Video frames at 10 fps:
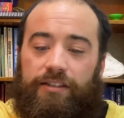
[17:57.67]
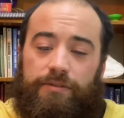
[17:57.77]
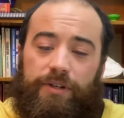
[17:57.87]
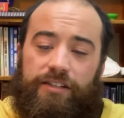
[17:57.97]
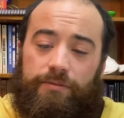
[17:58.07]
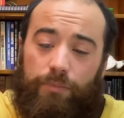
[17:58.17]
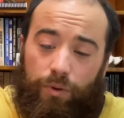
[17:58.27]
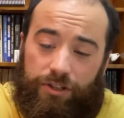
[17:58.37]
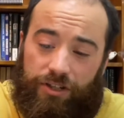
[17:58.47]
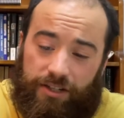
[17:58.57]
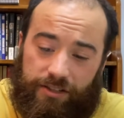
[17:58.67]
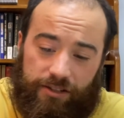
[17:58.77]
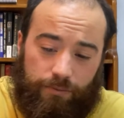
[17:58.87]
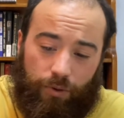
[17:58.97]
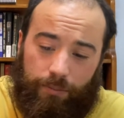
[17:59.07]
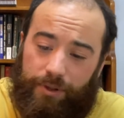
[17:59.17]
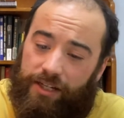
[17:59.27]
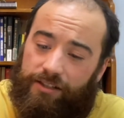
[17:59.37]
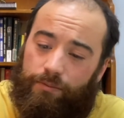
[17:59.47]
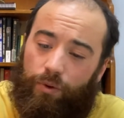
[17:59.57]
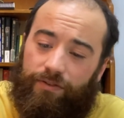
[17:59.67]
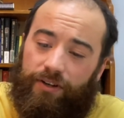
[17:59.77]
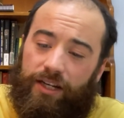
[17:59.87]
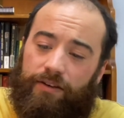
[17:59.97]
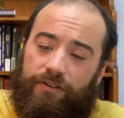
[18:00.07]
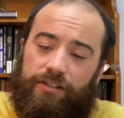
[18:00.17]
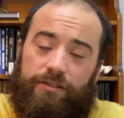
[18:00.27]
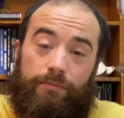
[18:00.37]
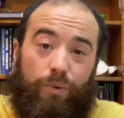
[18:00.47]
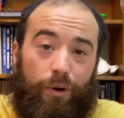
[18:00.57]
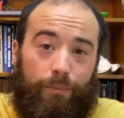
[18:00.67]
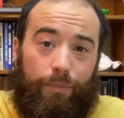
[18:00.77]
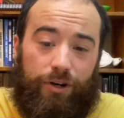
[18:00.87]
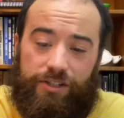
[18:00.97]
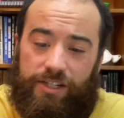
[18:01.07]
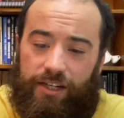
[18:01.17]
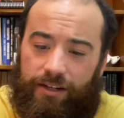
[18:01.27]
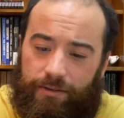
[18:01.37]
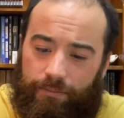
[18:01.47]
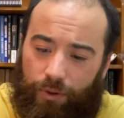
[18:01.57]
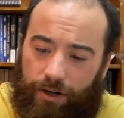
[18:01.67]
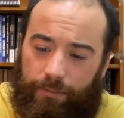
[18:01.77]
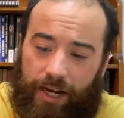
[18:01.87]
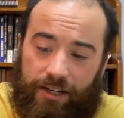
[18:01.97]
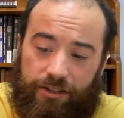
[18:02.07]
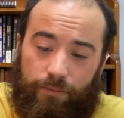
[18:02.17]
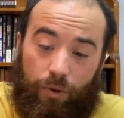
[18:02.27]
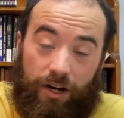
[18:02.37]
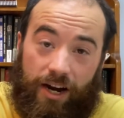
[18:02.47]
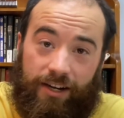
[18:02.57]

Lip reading: This means more justice, more peace, more forgiveness, more mercy, more compassion, more